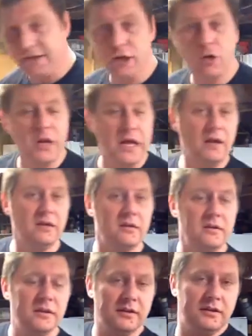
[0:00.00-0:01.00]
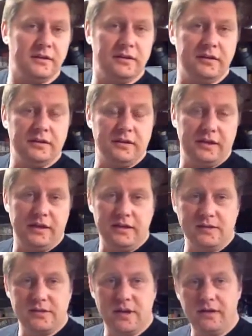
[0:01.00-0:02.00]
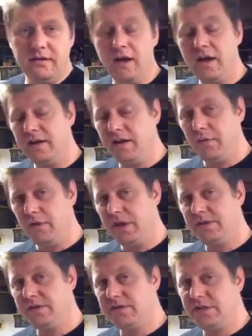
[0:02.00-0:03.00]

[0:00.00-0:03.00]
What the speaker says: Lola is not a